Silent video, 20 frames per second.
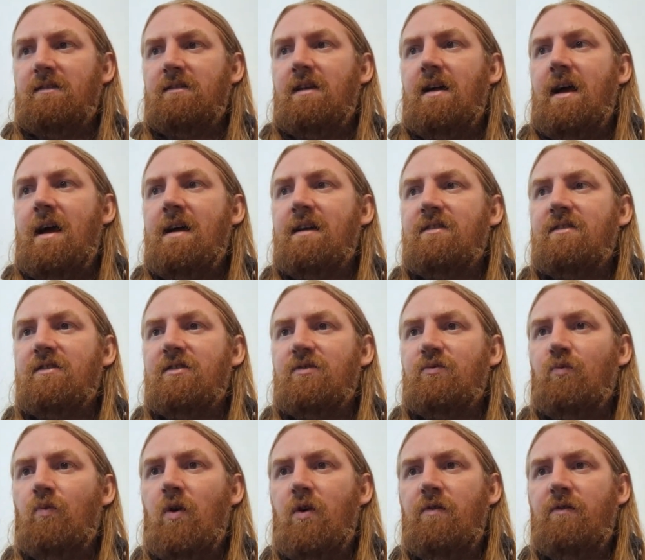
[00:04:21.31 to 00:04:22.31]
their essence
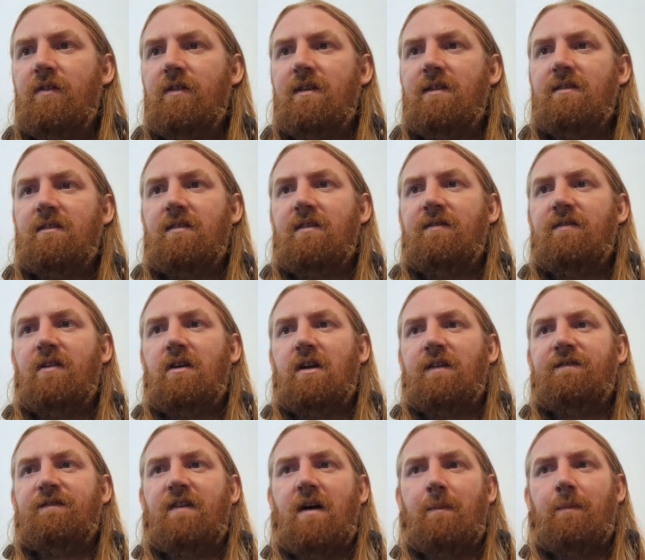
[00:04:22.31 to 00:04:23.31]
woven into the very
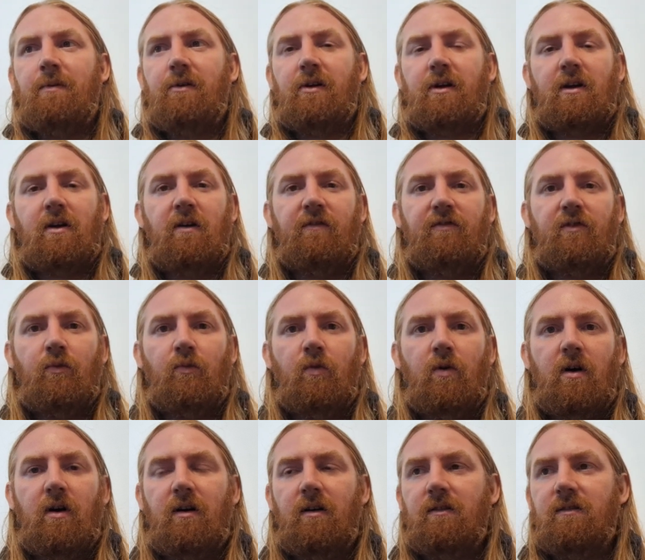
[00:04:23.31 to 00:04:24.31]
fabric of the
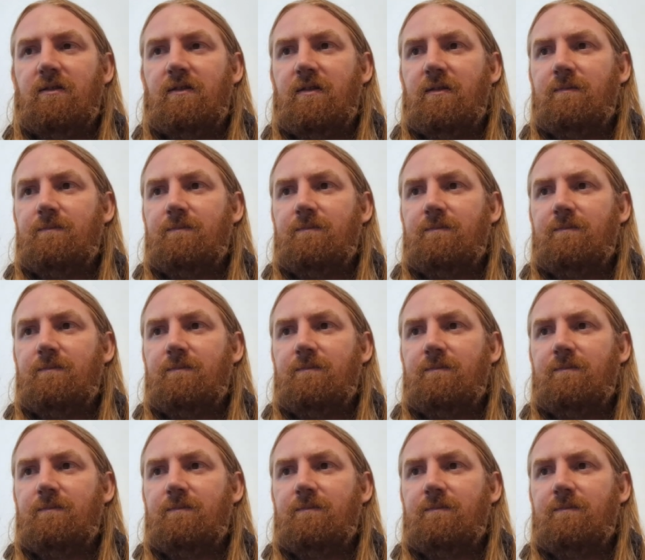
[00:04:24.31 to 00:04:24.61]
world.